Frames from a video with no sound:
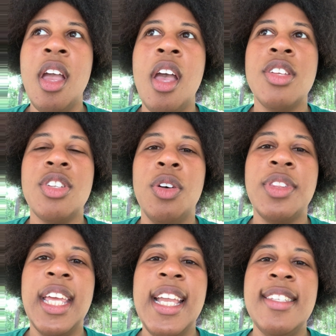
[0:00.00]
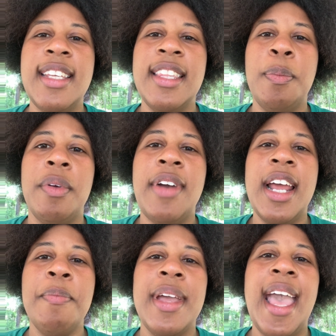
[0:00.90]
So things that the
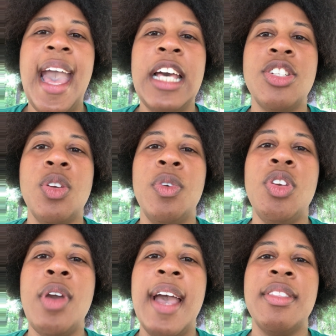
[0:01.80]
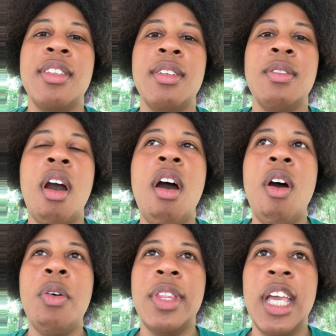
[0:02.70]
provider may ask you when you have to
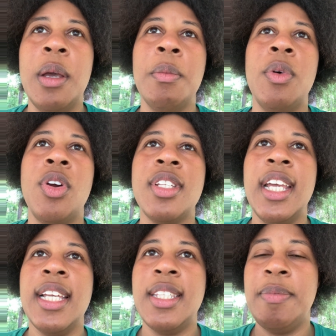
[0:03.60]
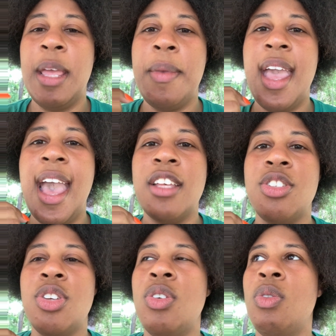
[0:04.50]
call them or text them, they may
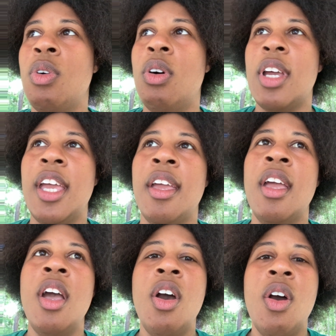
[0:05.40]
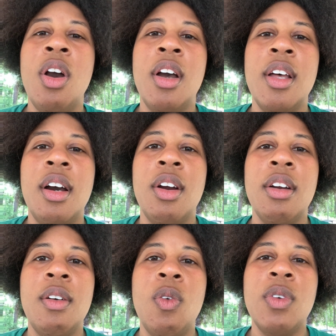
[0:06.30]
ask you, okay,
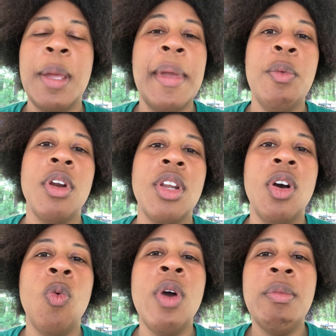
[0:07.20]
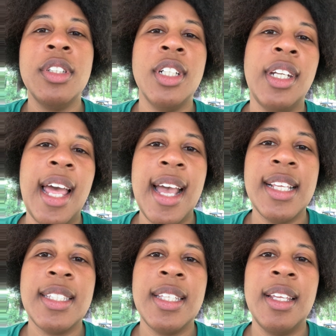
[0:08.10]
they may want to know what was
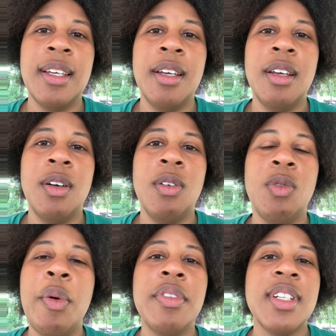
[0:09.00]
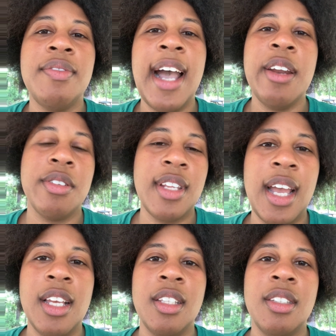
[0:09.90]
their vital
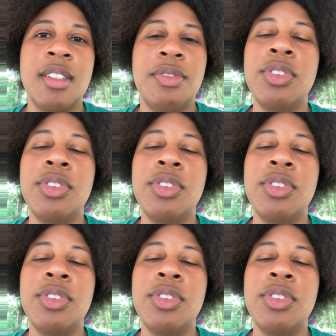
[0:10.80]
signs.